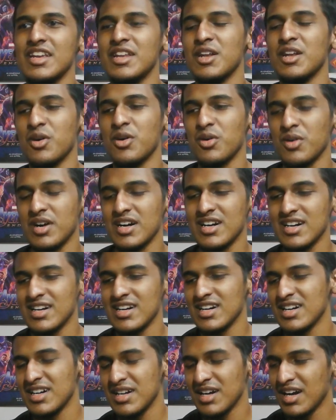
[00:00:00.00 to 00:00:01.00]
know,
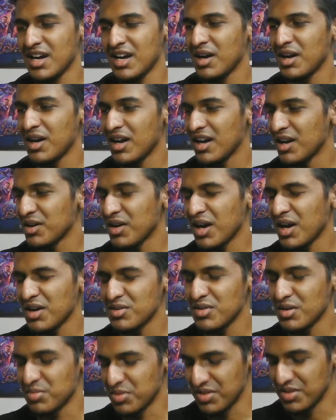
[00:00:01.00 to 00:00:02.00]
how do I
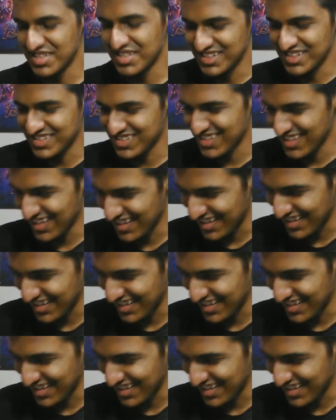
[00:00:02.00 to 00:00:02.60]
put this?